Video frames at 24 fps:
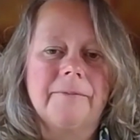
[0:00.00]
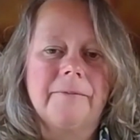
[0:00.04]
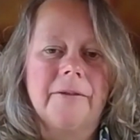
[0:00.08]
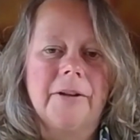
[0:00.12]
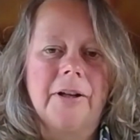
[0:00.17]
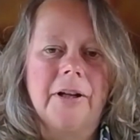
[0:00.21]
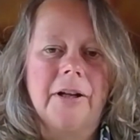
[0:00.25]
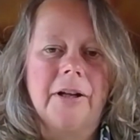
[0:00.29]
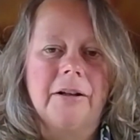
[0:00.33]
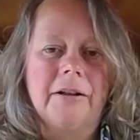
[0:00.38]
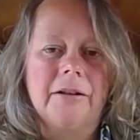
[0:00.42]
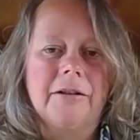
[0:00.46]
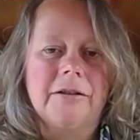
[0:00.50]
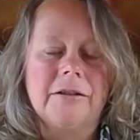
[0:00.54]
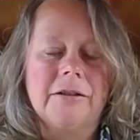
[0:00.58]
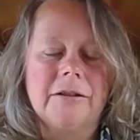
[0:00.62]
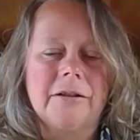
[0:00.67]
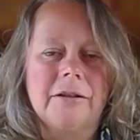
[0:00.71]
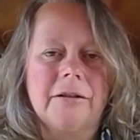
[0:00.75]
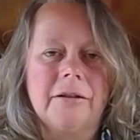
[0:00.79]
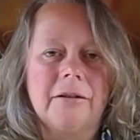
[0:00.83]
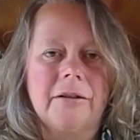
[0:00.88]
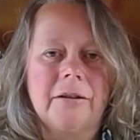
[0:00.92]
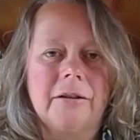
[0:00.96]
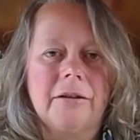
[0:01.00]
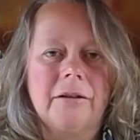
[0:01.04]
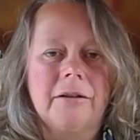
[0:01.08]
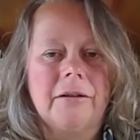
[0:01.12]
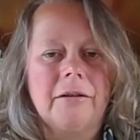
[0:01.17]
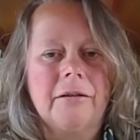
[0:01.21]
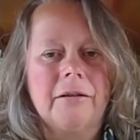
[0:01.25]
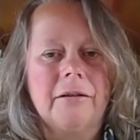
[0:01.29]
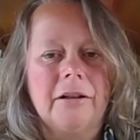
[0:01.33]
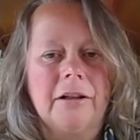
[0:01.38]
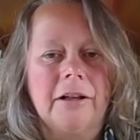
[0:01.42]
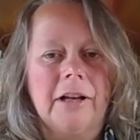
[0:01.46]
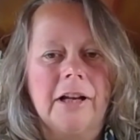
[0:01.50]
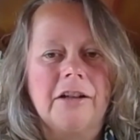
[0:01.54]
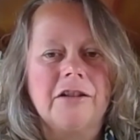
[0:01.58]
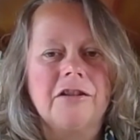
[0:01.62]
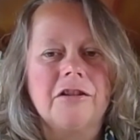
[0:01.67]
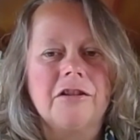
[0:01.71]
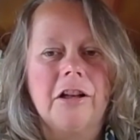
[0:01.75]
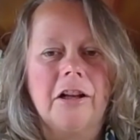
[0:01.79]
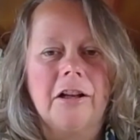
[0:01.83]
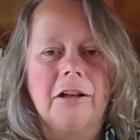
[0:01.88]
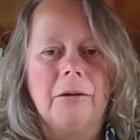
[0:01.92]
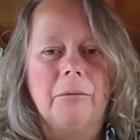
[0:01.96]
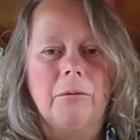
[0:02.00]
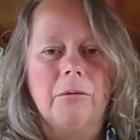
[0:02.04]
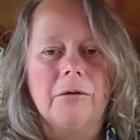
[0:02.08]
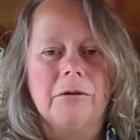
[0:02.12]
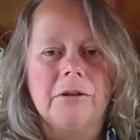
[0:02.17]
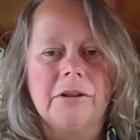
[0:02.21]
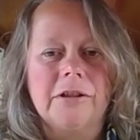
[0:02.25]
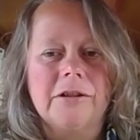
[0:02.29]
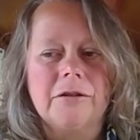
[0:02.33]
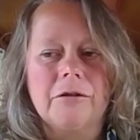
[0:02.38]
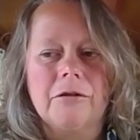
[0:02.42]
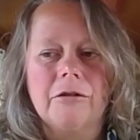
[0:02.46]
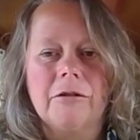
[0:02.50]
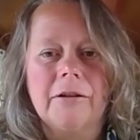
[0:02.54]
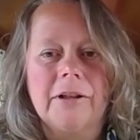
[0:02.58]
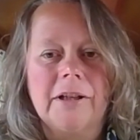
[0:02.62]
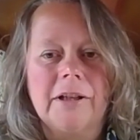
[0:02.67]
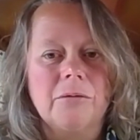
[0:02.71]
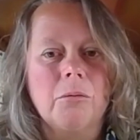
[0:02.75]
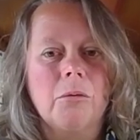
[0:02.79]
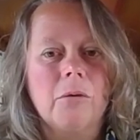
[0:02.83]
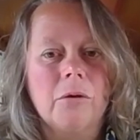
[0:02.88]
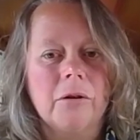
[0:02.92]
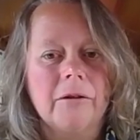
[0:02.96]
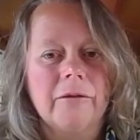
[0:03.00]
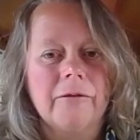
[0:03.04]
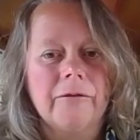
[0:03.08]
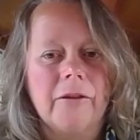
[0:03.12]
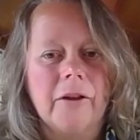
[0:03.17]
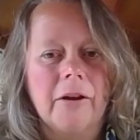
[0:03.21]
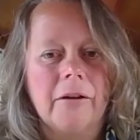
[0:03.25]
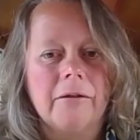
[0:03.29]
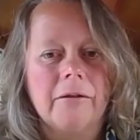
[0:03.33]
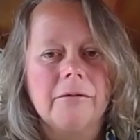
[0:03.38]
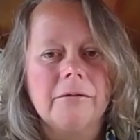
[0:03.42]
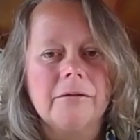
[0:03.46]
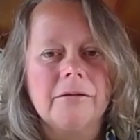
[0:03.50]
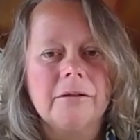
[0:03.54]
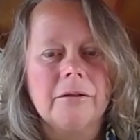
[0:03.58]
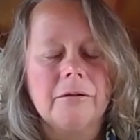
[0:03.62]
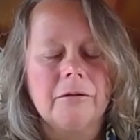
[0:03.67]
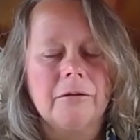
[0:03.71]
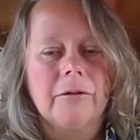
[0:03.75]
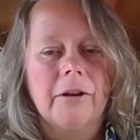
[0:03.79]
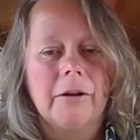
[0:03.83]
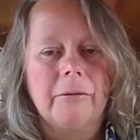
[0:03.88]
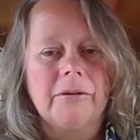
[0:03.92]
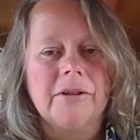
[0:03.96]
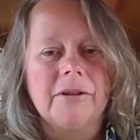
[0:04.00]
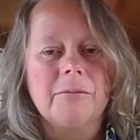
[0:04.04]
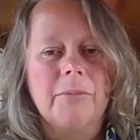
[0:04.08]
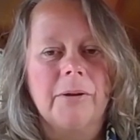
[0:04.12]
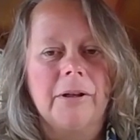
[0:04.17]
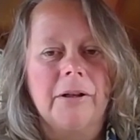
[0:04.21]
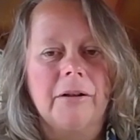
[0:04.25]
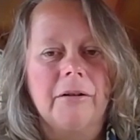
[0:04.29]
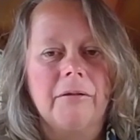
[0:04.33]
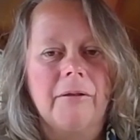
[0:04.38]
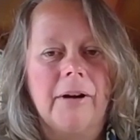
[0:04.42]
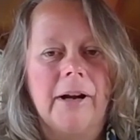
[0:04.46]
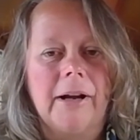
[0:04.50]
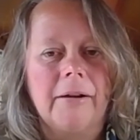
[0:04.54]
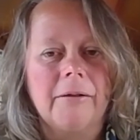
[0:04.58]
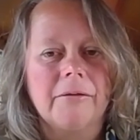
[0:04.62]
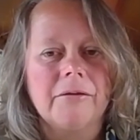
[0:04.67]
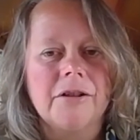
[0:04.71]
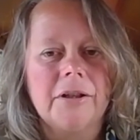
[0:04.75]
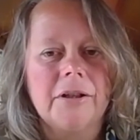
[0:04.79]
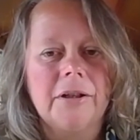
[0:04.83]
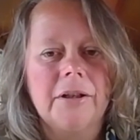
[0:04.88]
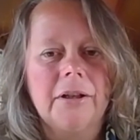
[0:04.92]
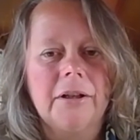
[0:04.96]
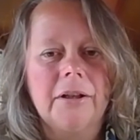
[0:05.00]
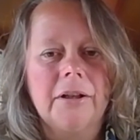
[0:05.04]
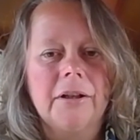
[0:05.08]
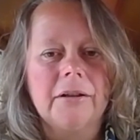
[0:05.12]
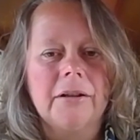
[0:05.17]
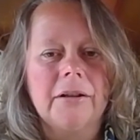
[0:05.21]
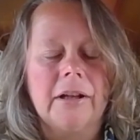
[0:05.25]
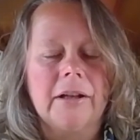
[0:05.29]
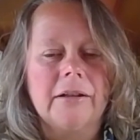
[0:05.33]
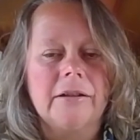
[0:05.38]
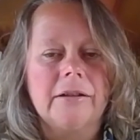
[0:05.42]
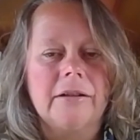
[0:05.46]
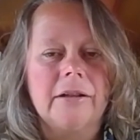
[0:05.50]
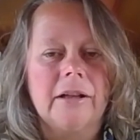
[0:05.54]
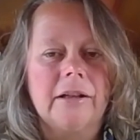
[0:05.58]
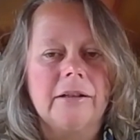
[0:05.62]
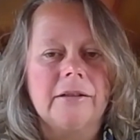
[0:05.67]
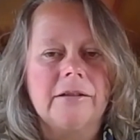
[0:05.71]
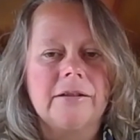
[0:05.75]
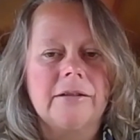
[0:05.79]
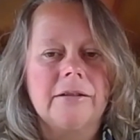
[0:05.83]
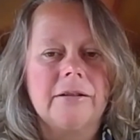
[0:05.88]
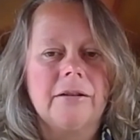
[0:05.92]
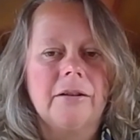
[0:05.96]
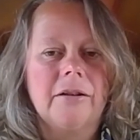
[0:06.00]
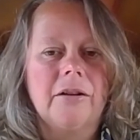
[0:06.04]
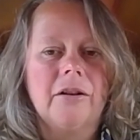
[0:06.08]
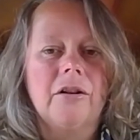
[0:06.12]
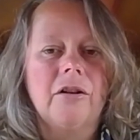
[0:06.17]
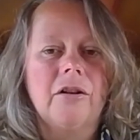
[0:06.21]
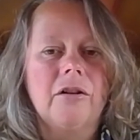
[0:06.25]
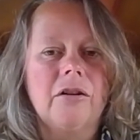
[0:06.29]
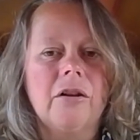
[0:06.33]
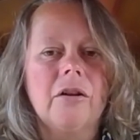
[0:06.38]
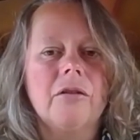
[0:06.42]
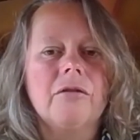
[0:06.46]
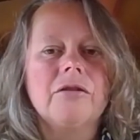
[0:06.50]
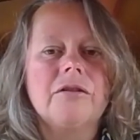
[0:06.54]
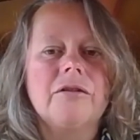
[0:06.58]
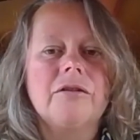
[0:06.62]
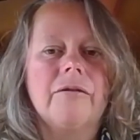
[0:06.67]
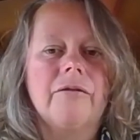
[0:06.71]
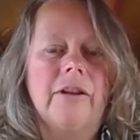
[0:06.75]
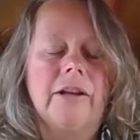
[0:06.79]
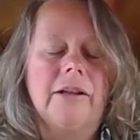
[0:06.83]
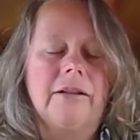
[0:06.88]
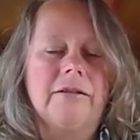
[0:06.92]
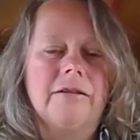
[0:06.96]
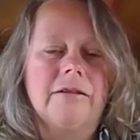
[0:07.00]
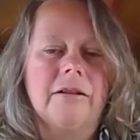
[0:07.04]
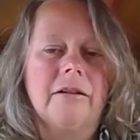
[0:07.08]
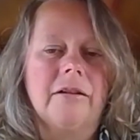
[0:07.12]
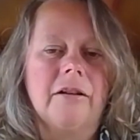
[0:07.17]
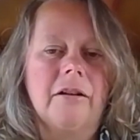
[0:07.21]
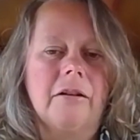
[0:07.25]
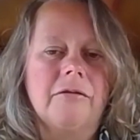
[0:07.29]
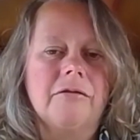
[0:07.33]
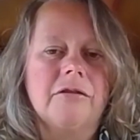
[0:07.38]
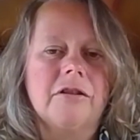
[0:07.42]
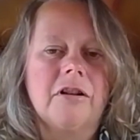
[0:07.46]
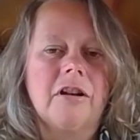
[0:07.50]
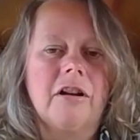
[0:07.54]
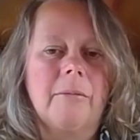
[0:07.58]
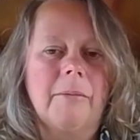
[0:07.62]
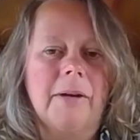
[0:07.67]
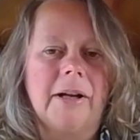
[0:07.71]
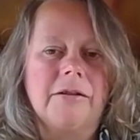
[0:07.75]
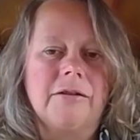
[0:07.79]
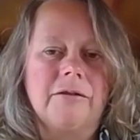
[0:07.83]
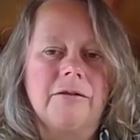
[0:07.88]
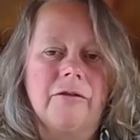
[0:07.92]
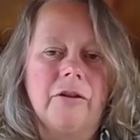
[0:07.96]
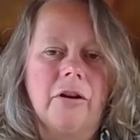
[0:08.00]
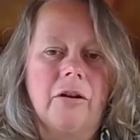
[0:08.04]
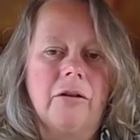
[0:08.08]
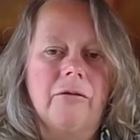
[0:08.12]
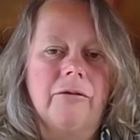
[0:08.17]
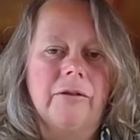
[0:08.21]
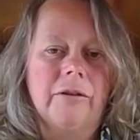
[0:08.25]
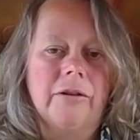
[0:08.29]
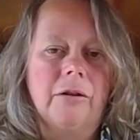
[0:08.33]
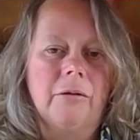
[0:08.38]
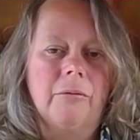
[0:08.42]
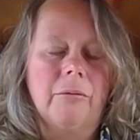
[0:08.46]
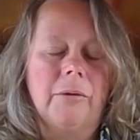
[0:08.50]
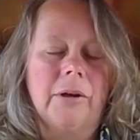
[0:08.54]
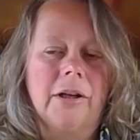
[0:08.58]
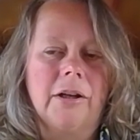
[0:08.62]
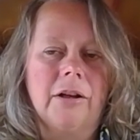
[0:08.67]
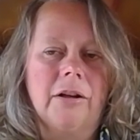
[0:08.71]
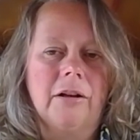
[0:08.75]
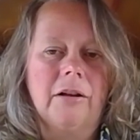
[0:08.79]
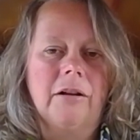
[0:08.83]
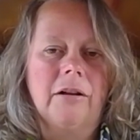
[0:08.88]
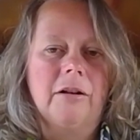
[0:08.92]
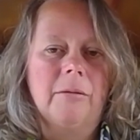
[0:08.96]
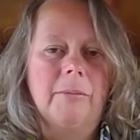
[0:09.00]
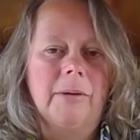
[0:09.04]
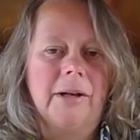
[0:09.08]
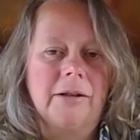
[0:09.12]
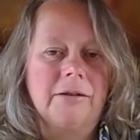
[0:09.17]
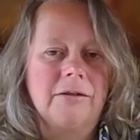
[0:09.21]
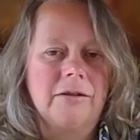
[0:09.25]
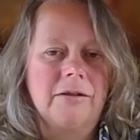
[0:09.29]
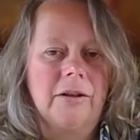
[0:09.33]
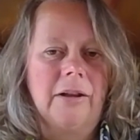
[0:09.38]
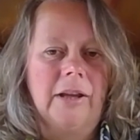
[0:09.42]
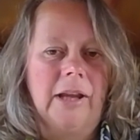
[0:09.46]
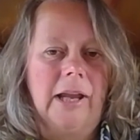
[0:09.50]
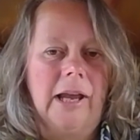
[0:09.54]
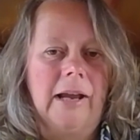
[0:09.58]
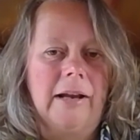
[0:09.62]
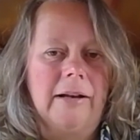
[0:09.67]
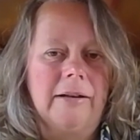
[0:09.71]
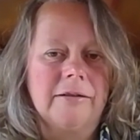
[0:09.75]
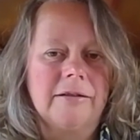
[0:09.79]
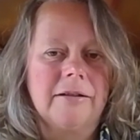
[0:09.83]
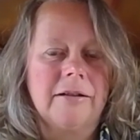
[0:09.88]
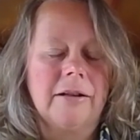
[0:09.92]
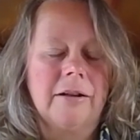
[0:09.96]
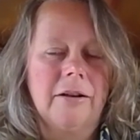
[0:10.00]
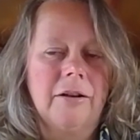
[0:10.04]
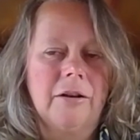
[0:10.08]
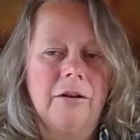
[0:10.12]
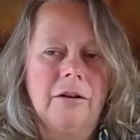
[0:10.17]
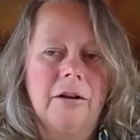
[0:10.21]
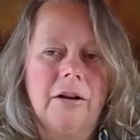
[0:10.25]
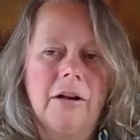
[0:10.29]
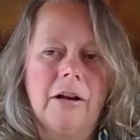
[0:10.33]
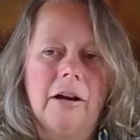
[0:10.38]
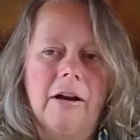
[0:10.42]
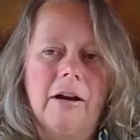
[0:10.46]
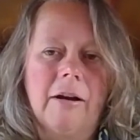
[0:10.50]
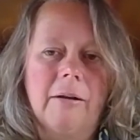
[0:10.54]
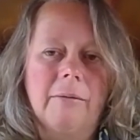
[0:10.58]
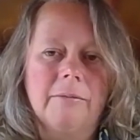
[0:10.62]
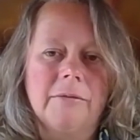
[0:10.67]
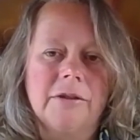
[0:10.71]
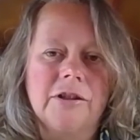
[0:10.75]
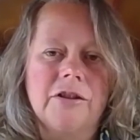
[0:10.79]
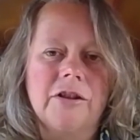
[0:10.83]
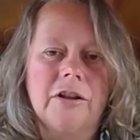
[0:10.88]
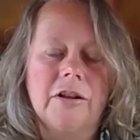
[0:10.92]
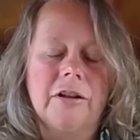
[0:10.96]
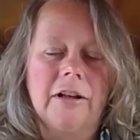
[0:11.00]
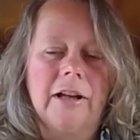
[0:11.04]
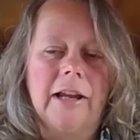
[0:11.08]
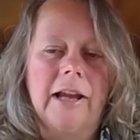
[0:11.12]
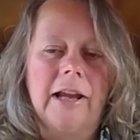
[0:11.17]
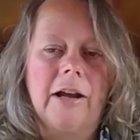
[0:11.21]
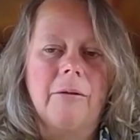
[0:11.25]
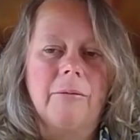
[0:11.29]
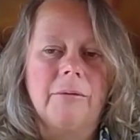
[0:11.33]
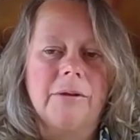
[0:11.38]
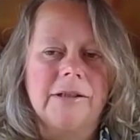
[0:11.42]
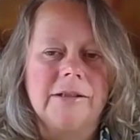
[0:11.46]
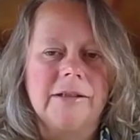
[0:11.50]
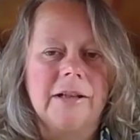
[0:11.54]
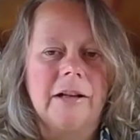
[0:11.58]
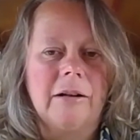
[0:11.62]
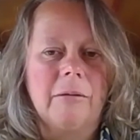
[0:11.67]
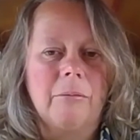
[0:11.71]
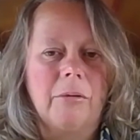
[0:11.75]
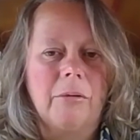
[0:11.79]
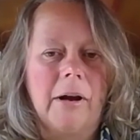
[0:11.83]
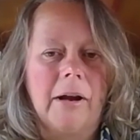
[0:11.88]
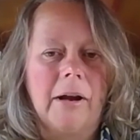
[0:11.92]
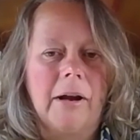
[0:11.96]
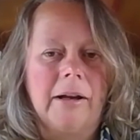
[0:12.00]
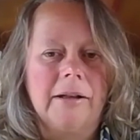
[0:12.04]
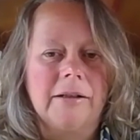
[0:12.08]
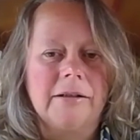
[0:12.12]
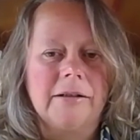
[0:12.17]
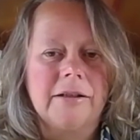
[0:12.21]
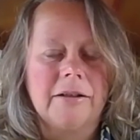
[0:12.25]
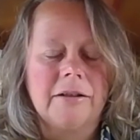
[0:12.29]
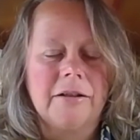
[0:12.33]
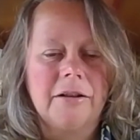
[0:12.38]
And the National Early Warning Score is one of those, although it's been around. There's lots of things that are going to come out of COVID that we can learn about at the end. Certainly how we celebrate